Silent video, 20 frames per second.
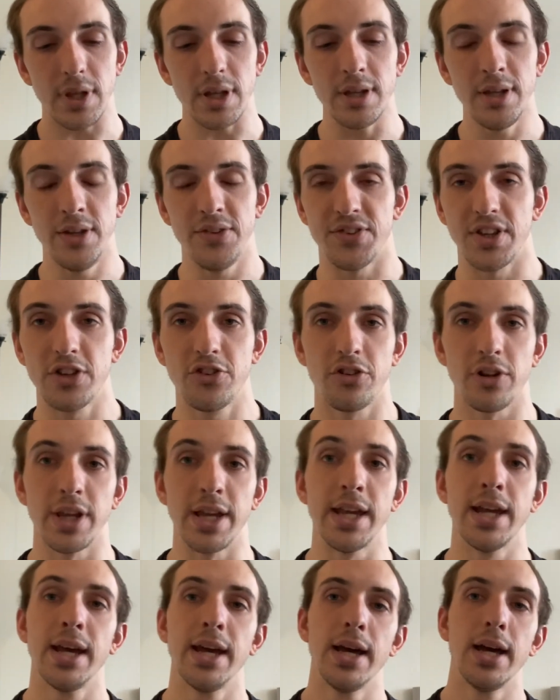
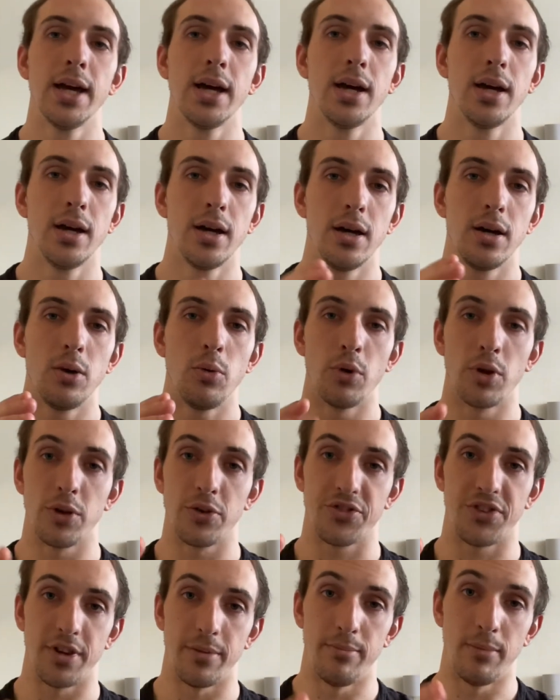essentially, where
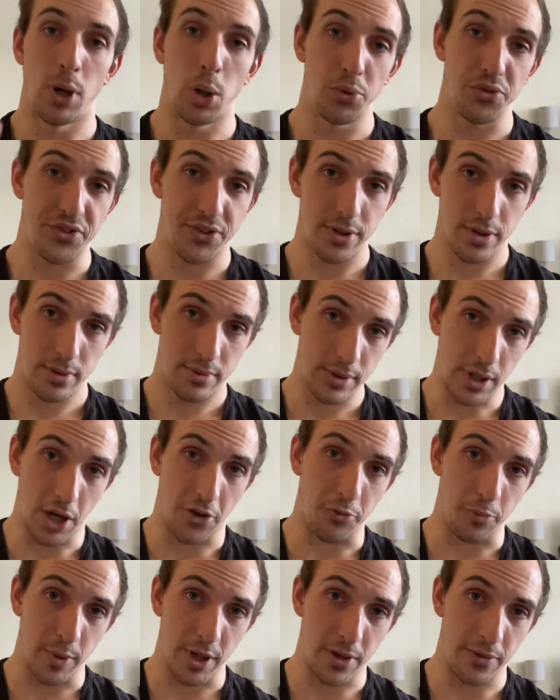there's the most
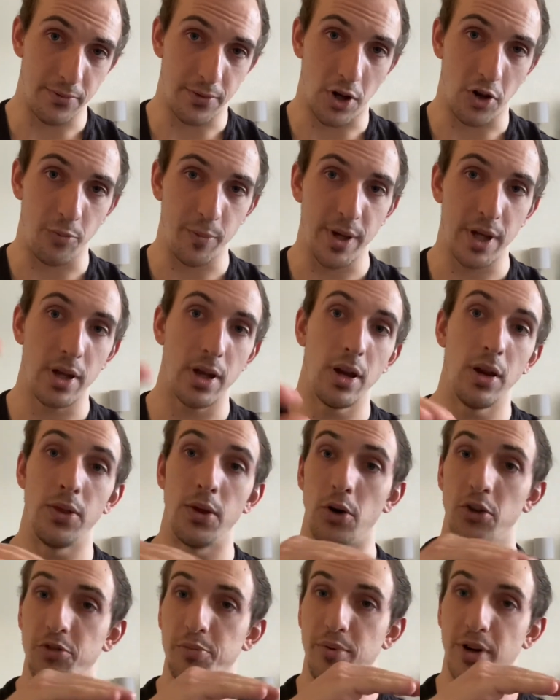government involvement,
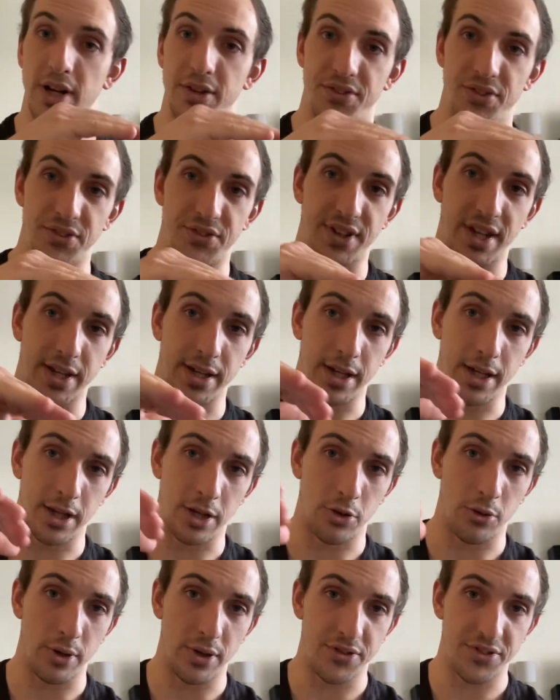those prices tend to
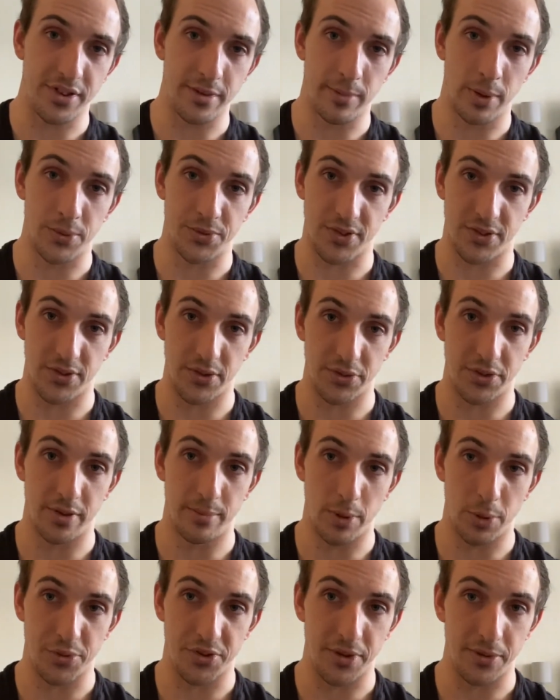increase the most because there's the
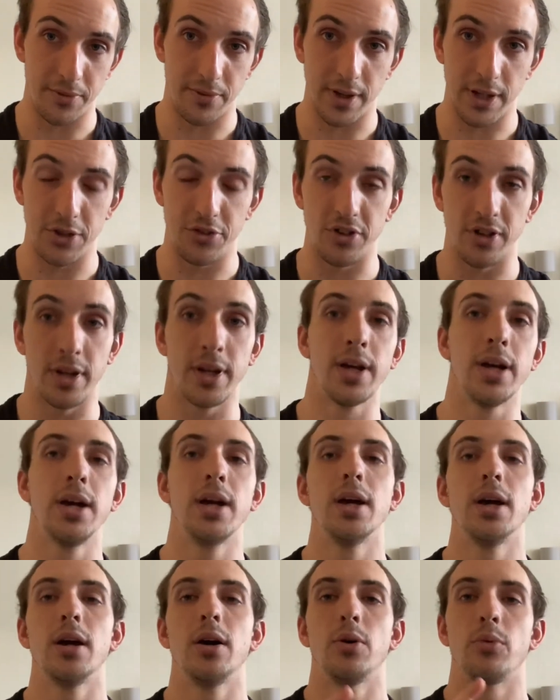most inflation.
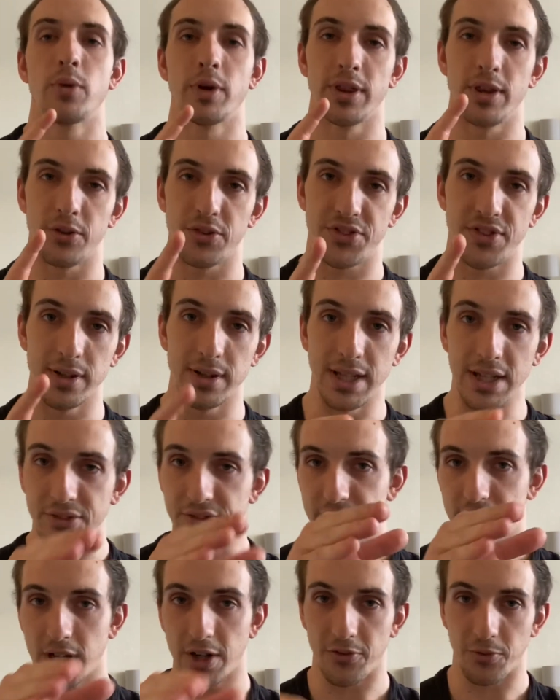Where there's the
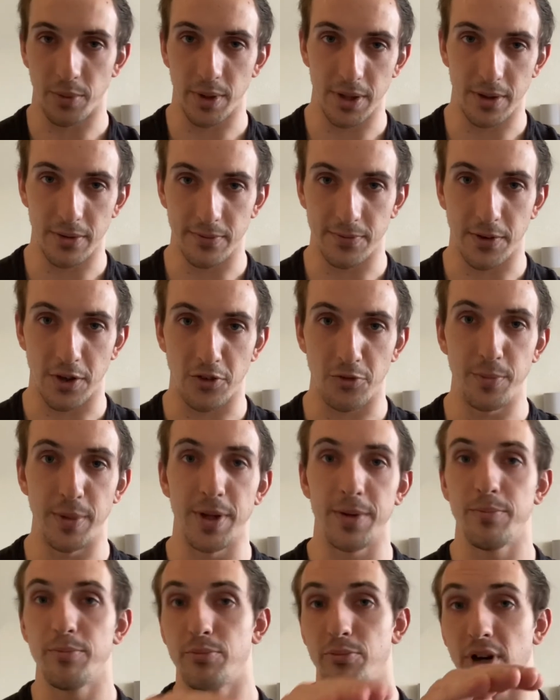least government
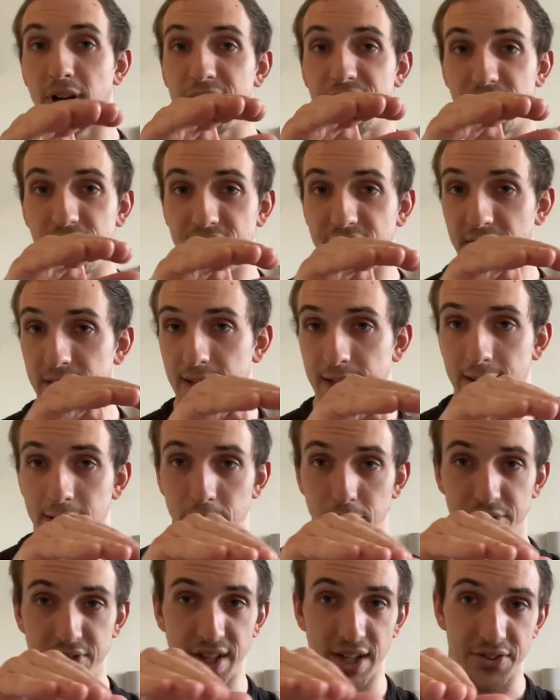involvement, prices tend to
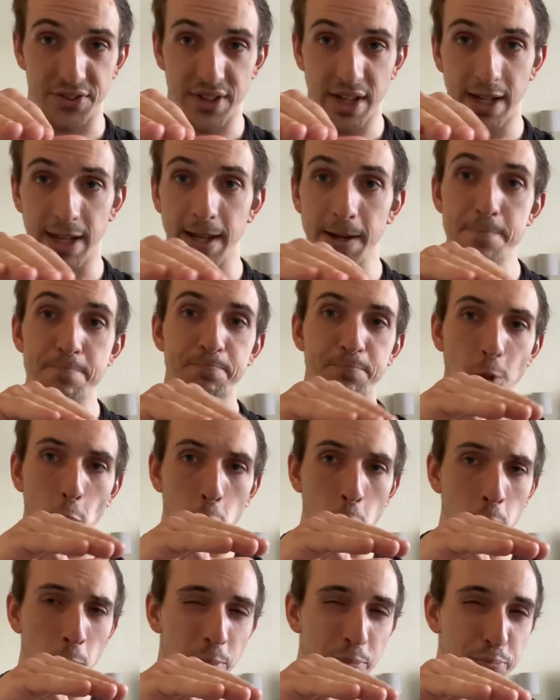either stay steady
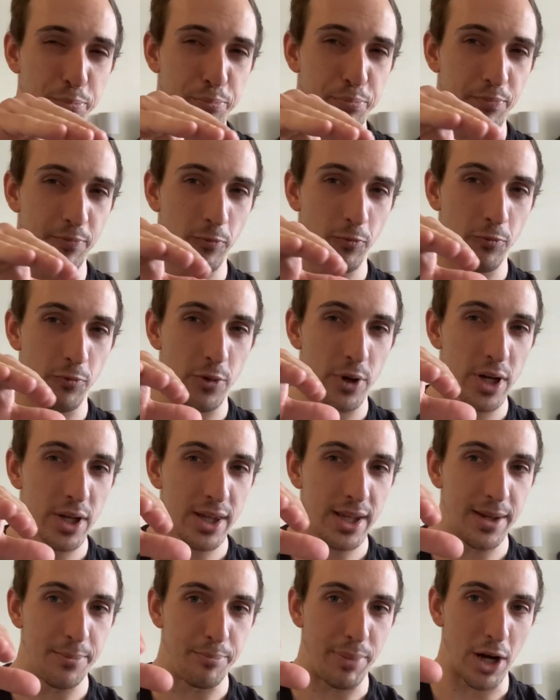or
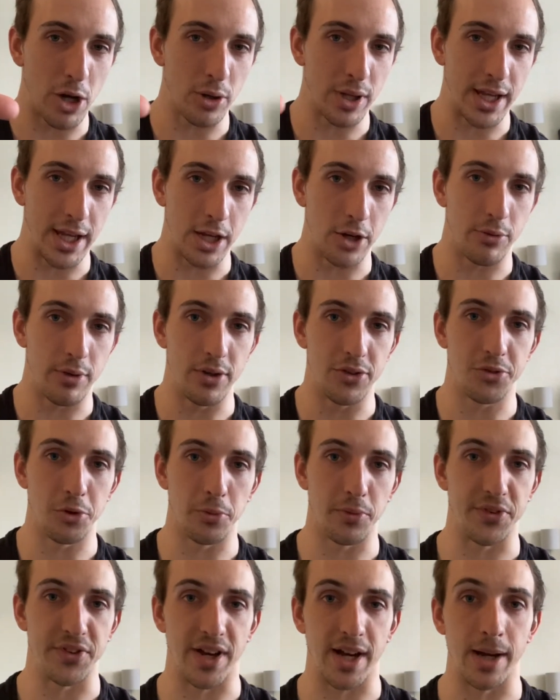really barely increase
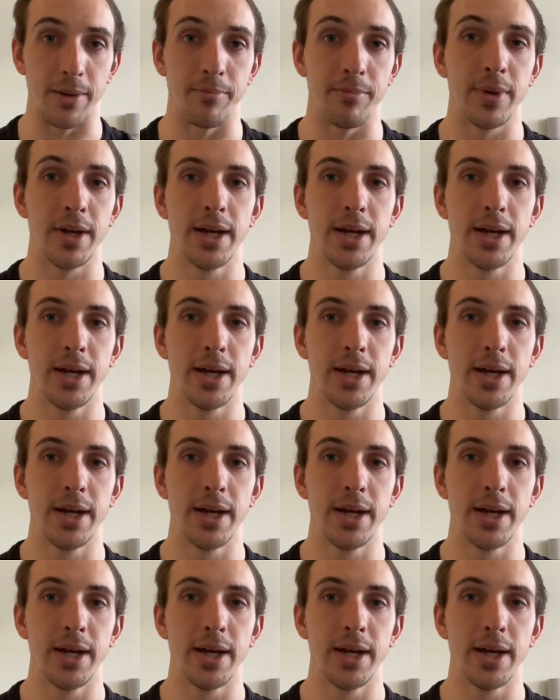over time.